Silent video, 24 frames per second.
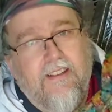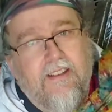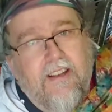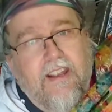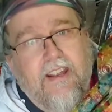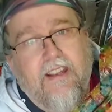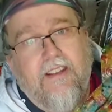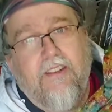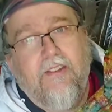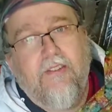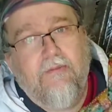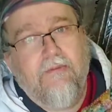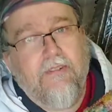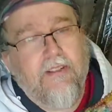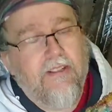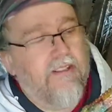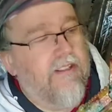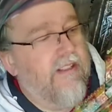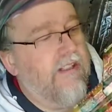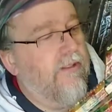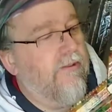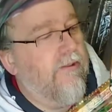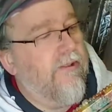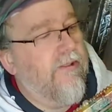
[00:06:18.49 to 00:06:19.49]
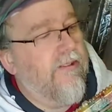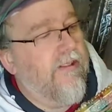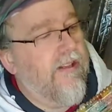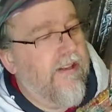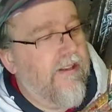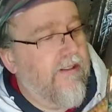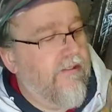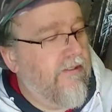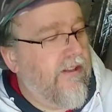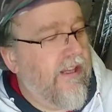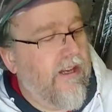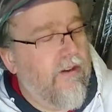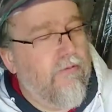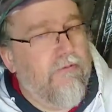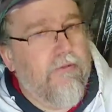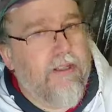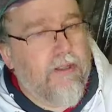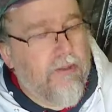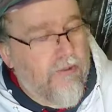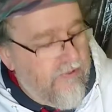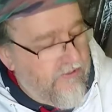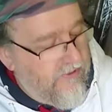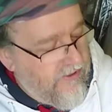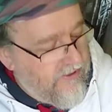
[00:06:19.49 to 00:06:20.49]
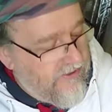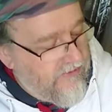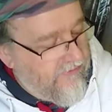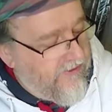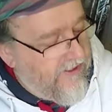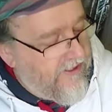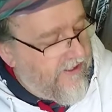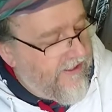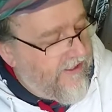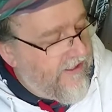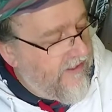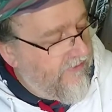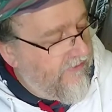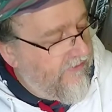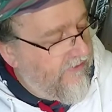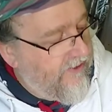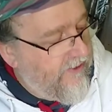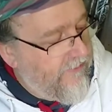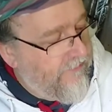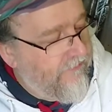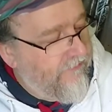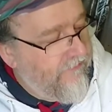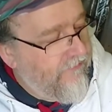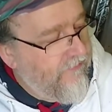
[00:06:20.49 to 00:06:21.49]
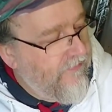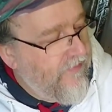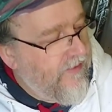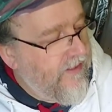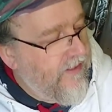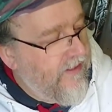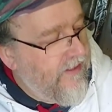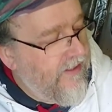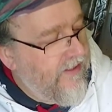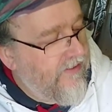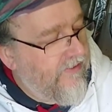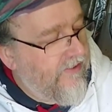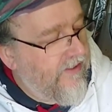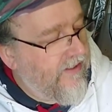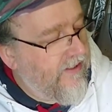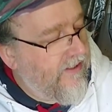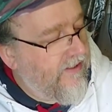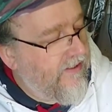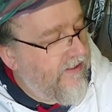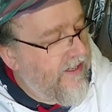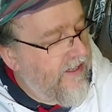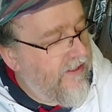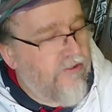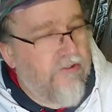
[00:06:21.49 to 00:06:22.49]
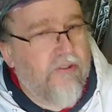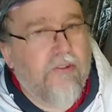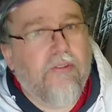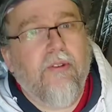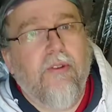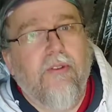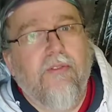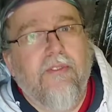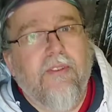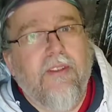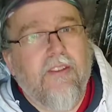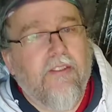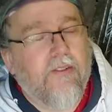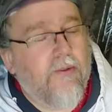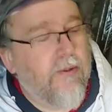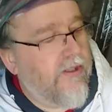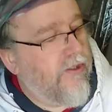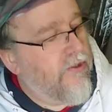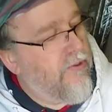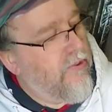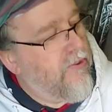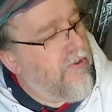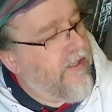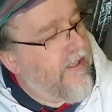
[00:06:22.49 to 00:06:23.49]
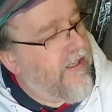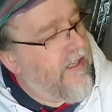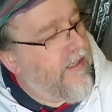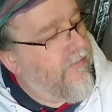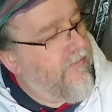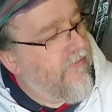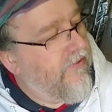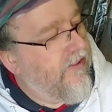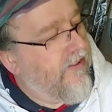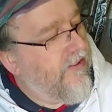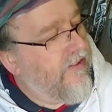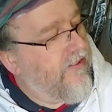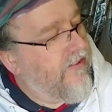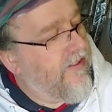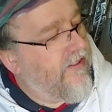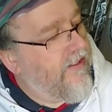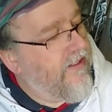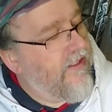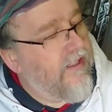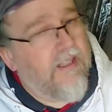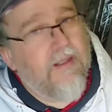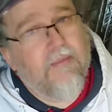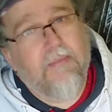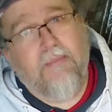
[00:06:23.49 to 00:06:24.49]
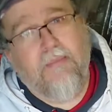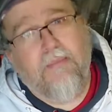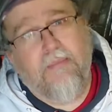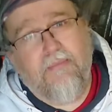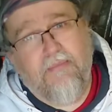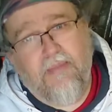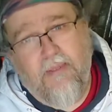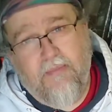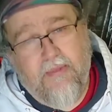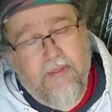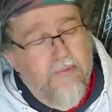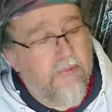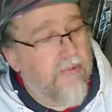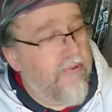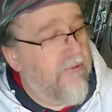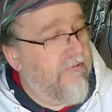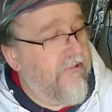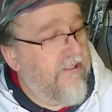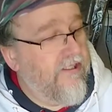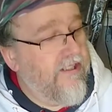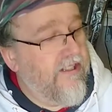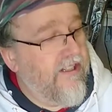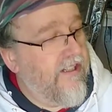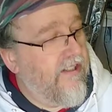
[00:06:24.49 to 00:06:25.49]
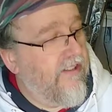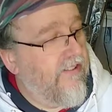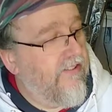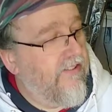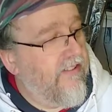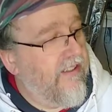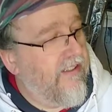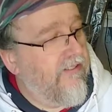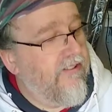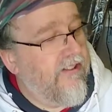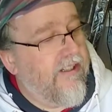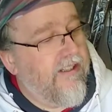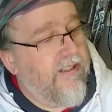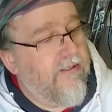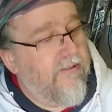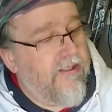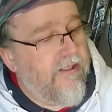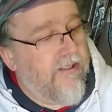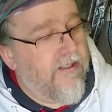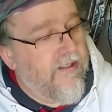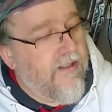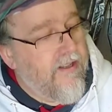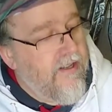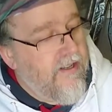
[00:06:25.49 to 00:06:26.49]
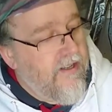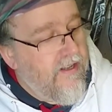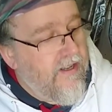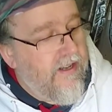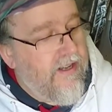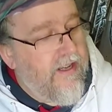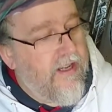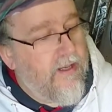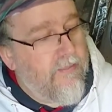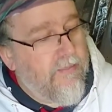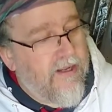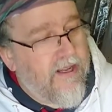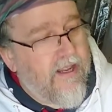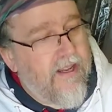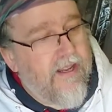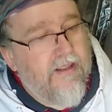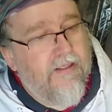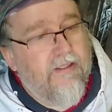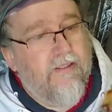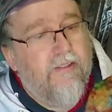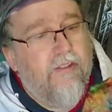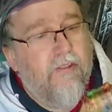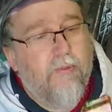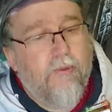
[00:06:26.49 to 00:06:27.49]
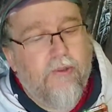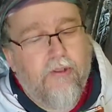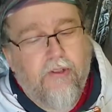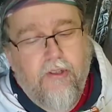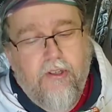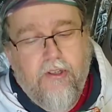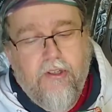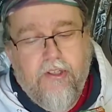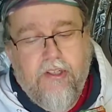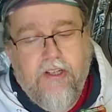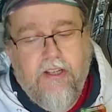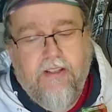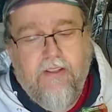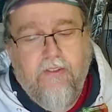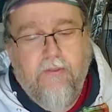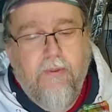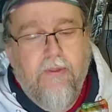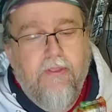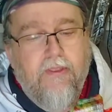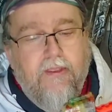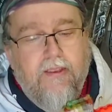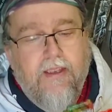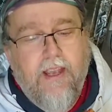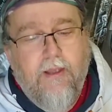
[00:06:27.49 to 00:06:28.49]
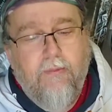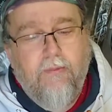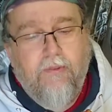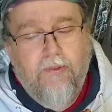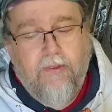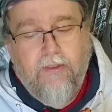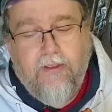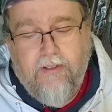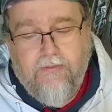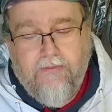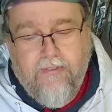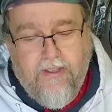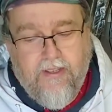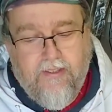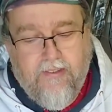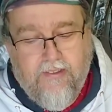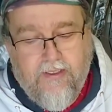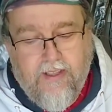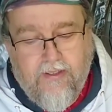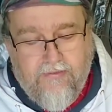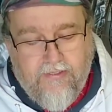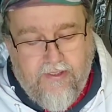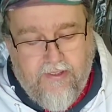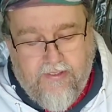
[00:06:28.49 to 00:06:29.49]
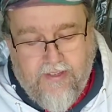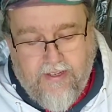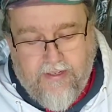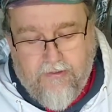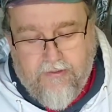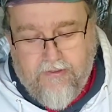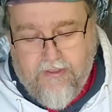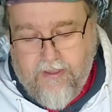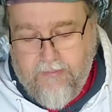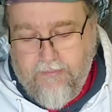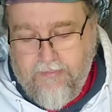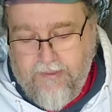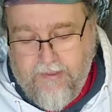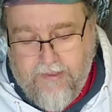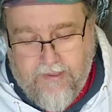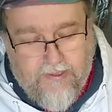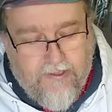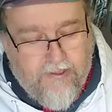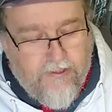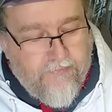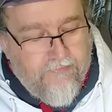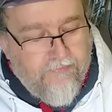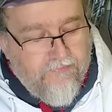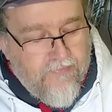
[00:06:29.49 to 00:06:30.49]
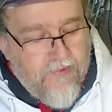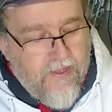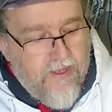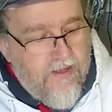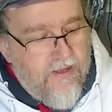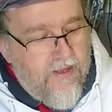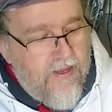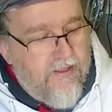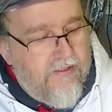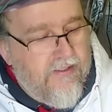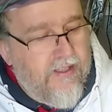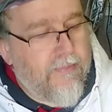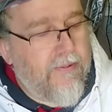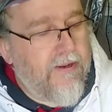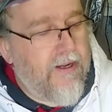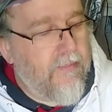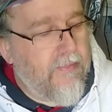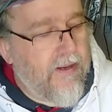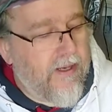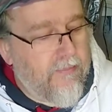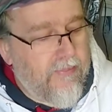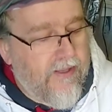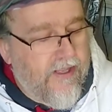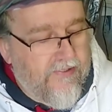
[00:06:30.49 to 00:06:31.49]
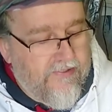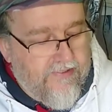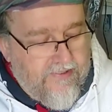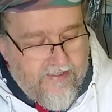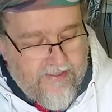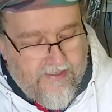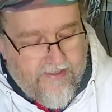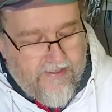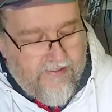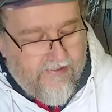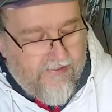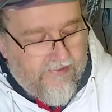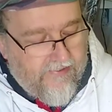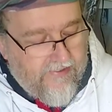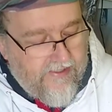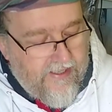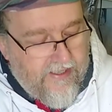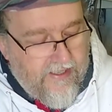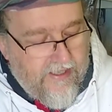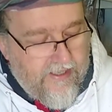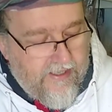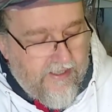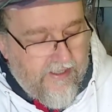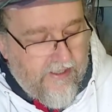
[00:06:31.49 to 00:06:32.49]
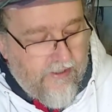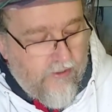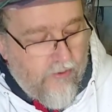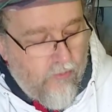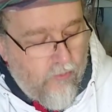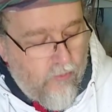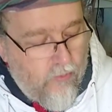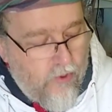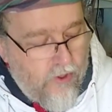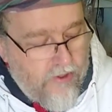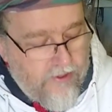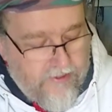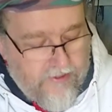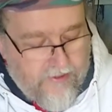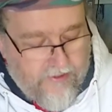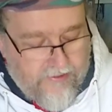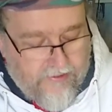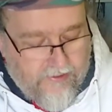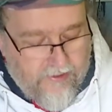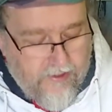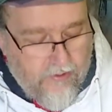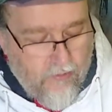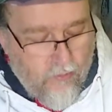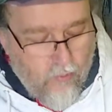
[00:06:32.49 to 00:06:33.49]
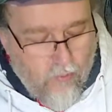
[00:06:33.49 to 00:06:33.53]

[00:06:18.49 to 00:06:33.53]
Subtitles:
yeah, it doesn't really need one, and kind of reloading on the fly and everything. It's yeah, it's just good for these quick short games, and probably won't really need a sling for it anyway. But yeah, just want to share this with you. Absolutely love this Hydro Dip. Dipping a big blaster like this in one